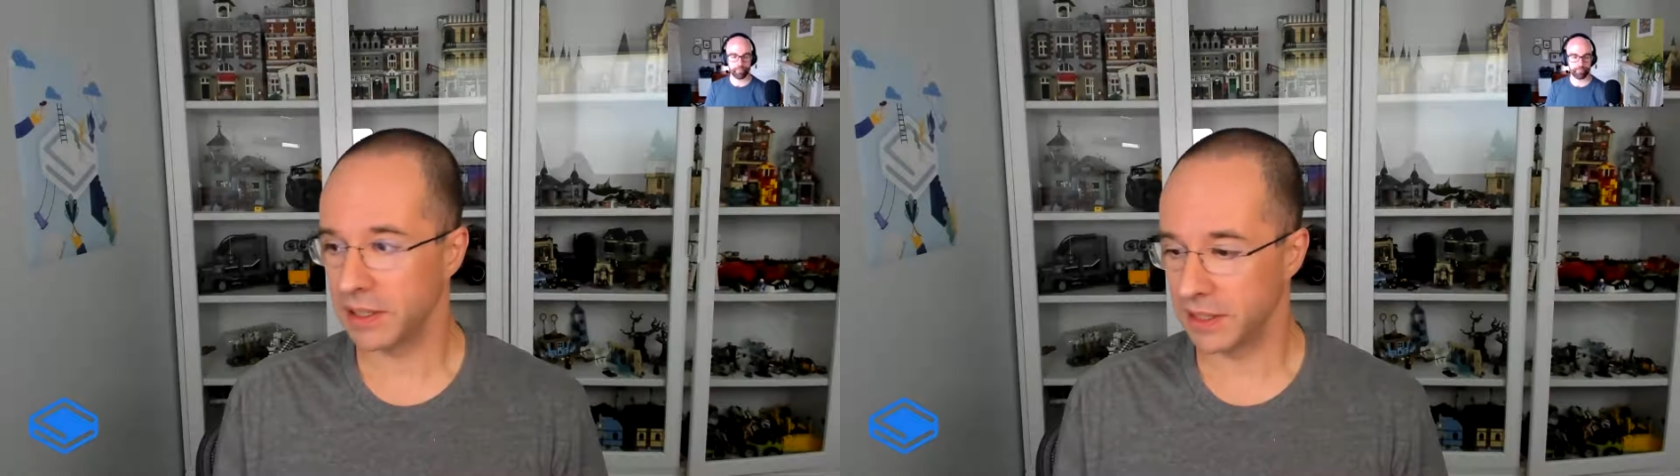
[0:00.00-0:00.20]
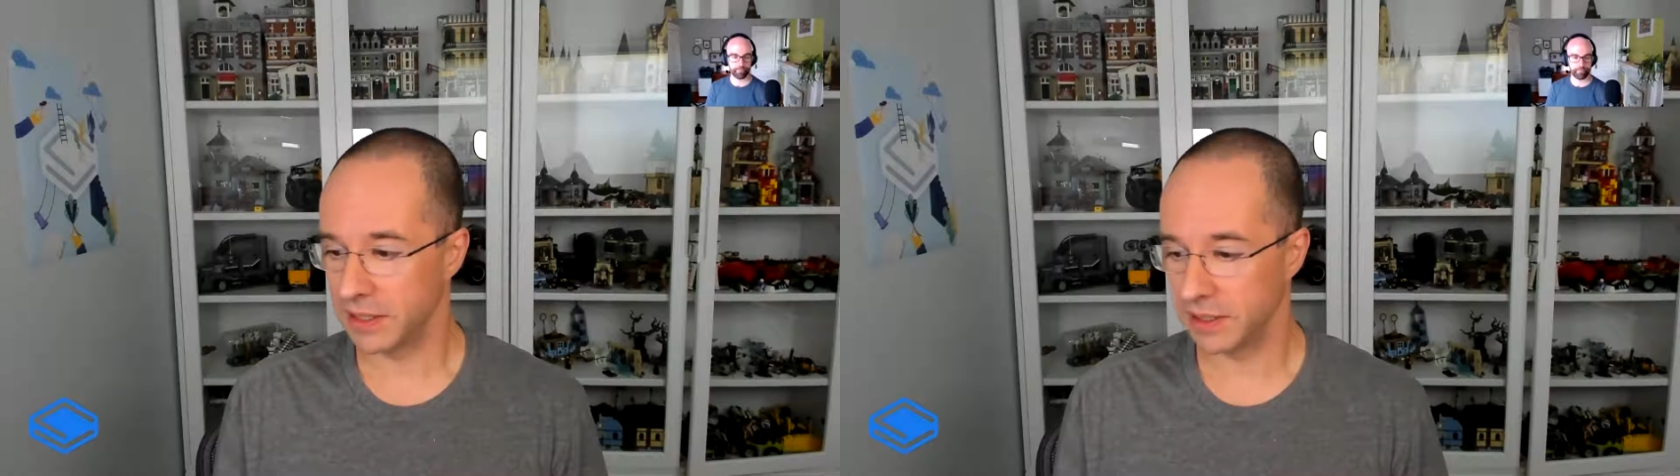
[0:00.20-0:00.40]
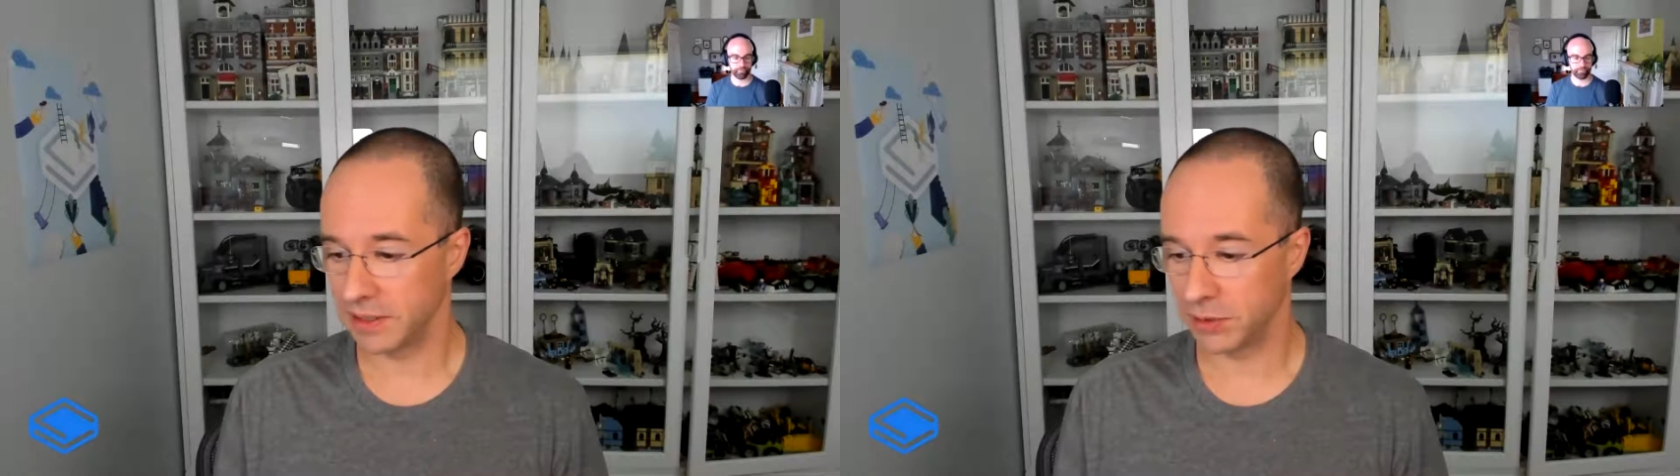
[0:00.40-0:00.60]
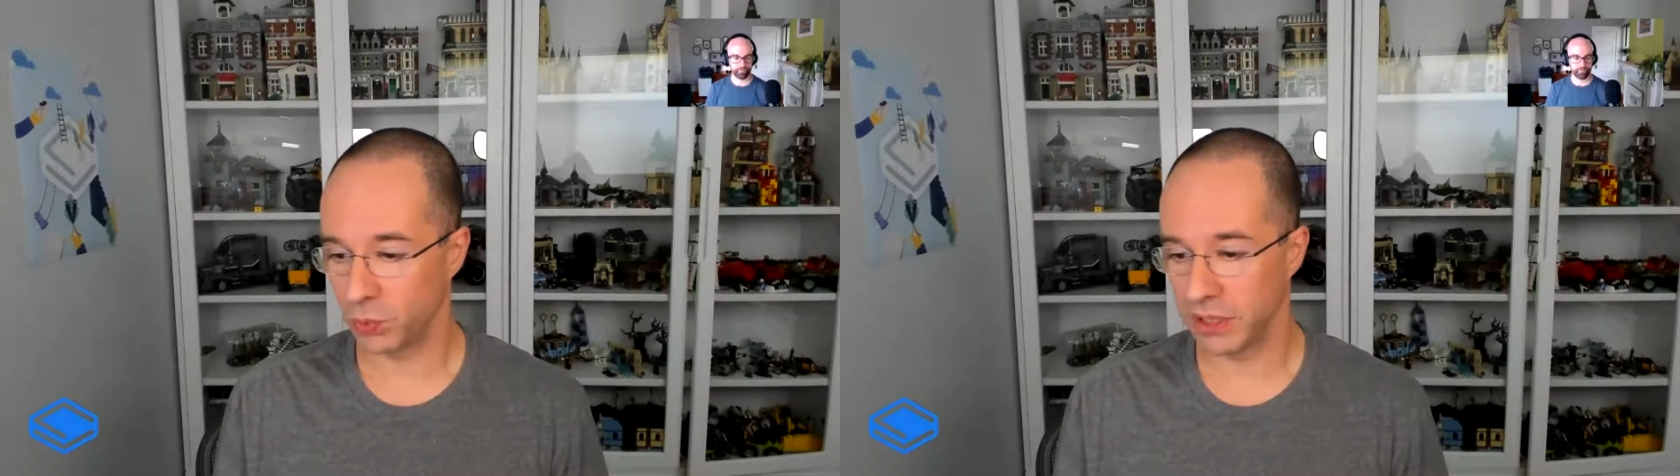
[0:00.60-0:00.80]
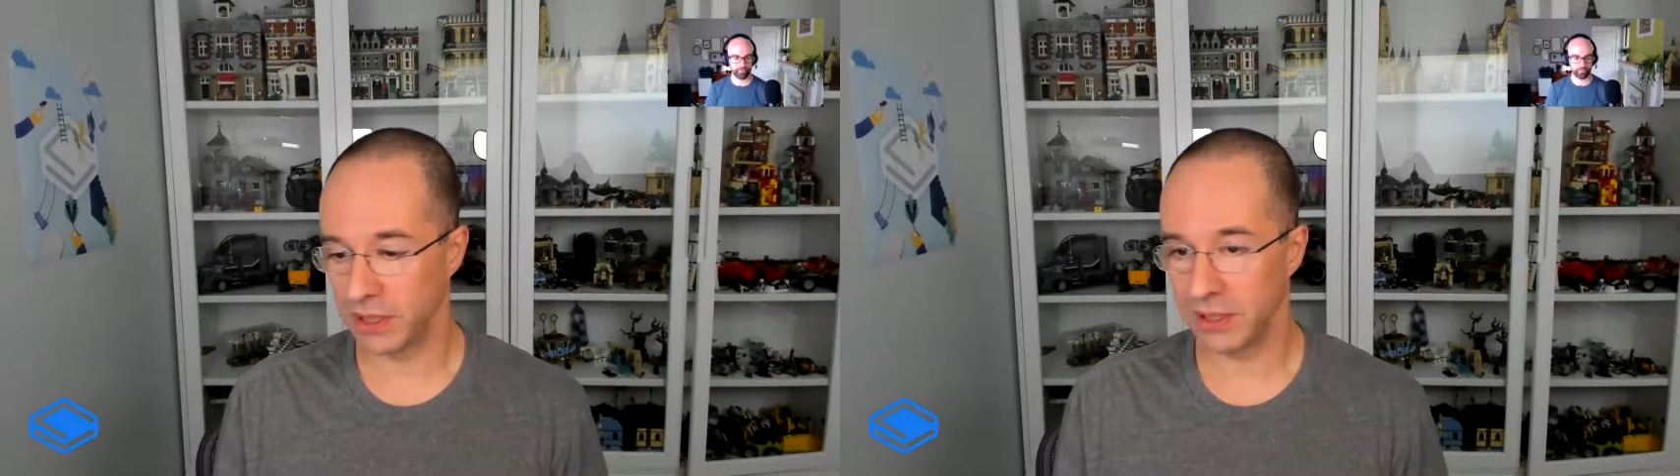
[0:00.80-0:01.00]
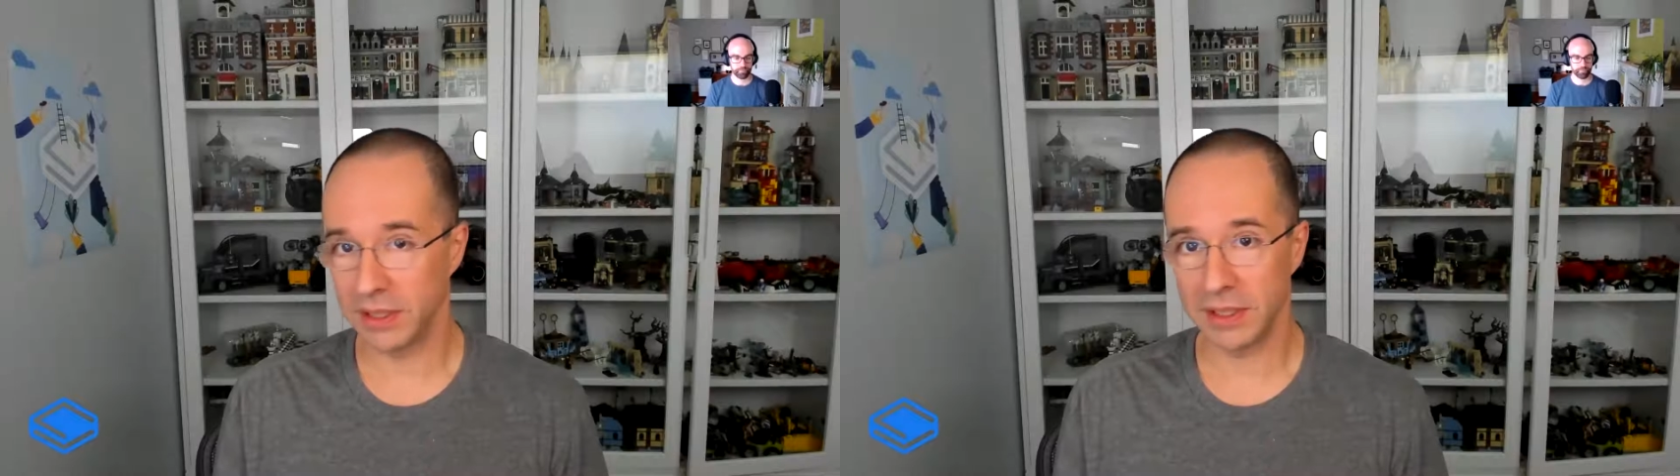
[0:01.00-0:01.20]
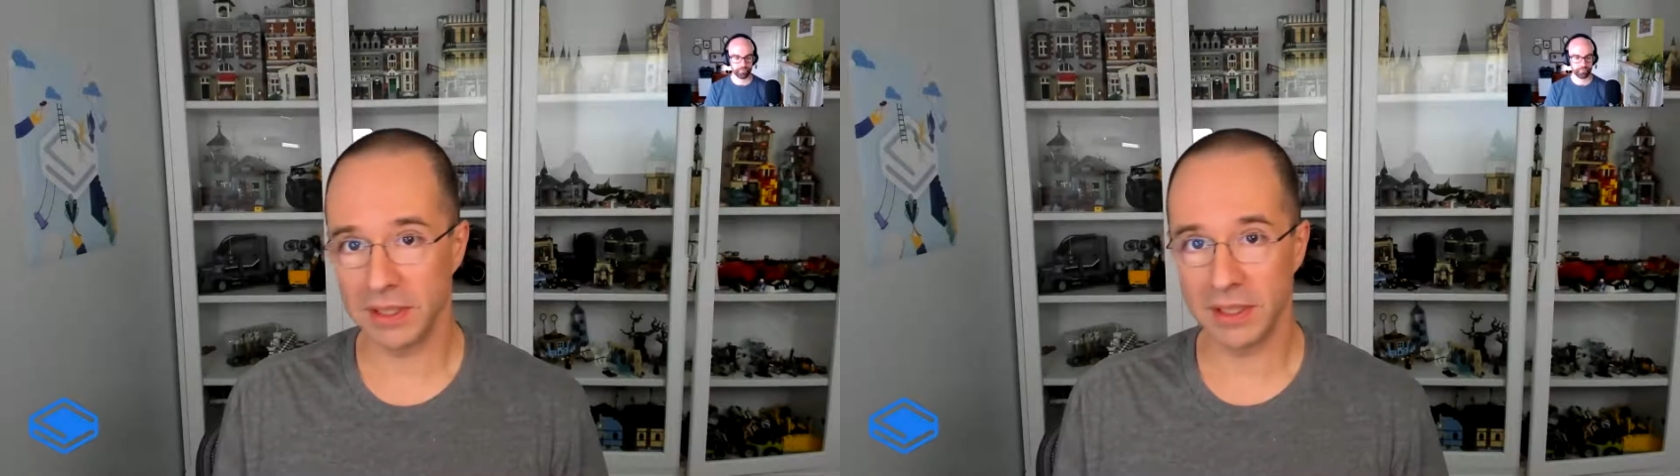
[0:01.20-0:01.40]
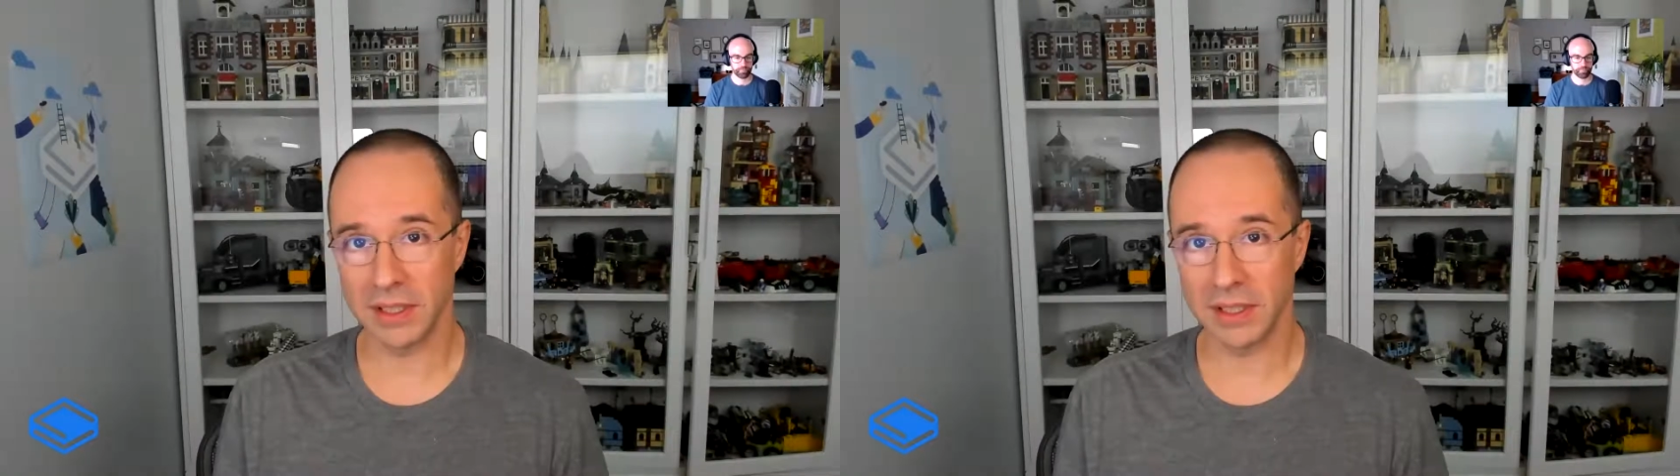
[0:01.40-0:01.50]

is we